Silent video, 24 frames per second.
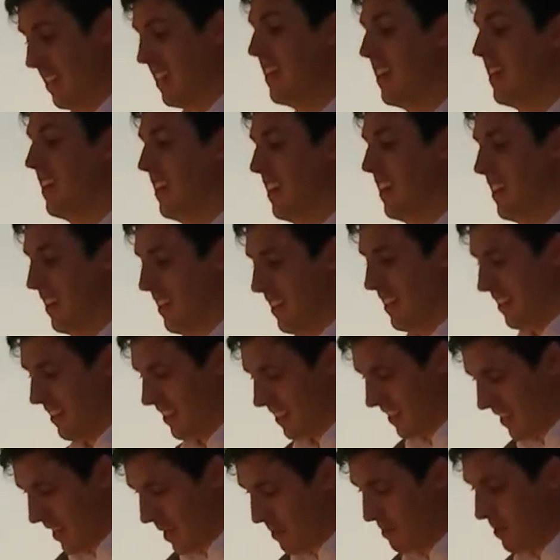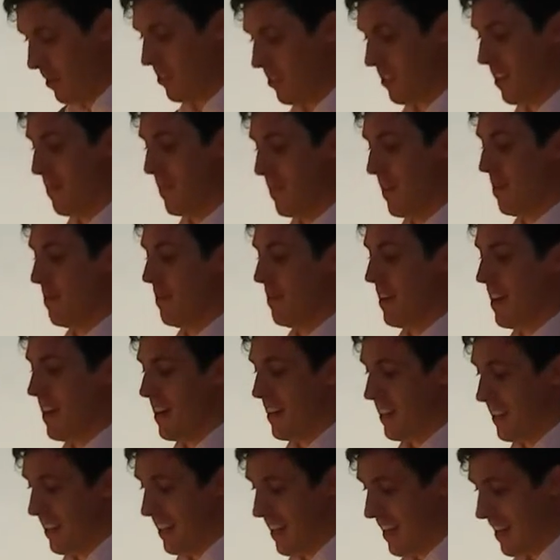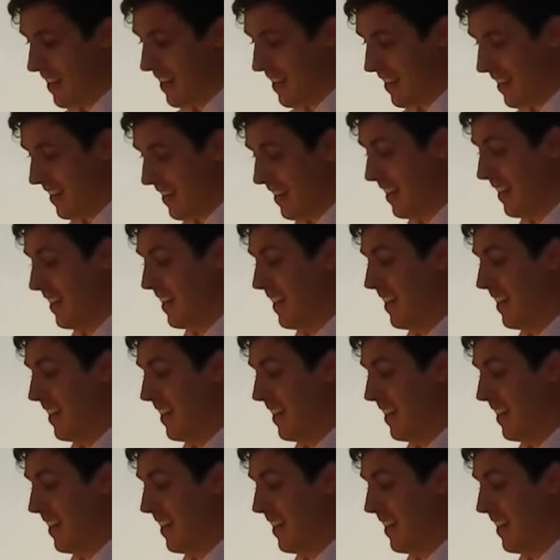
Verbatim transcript: Cape Town. coming up, yeah, yeah. oh.